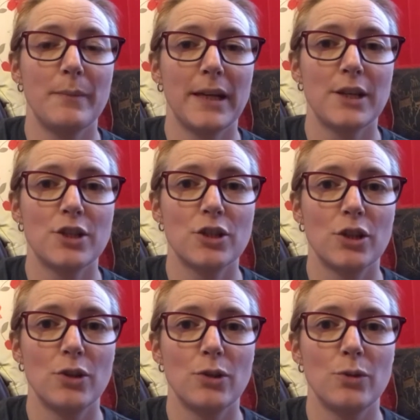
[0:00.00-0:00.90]
managed
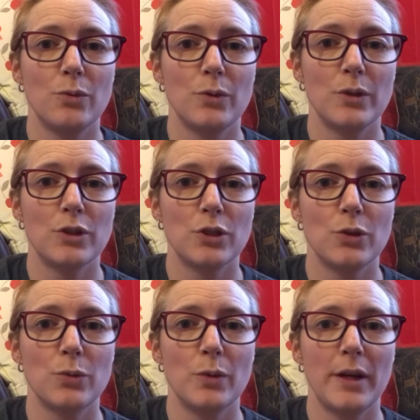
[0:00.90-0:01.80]
to
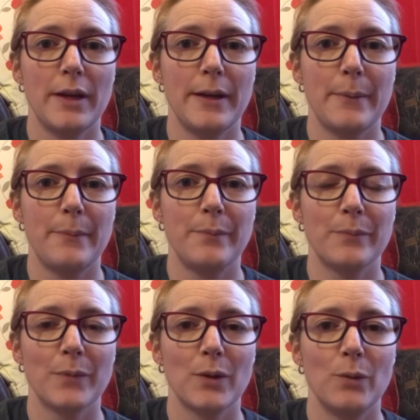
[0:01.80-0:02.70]
do
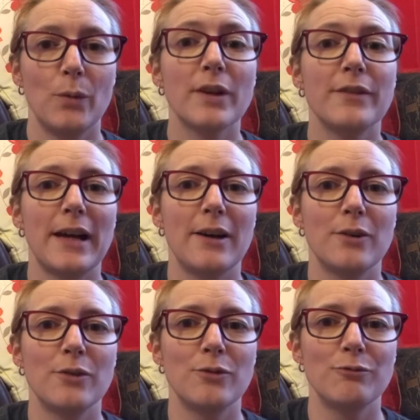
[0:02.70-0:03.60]
one of
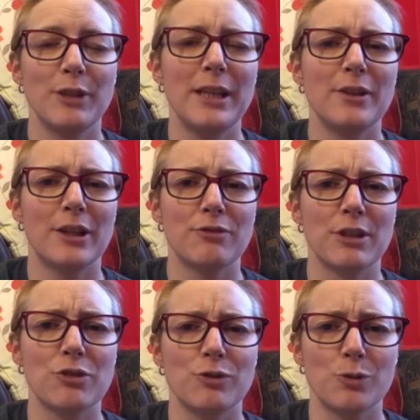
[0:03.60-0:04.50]
our really nice
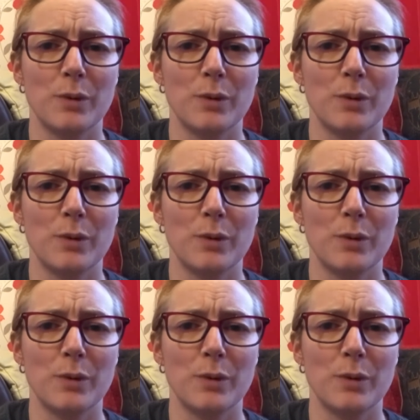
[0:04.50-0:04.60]
restaurants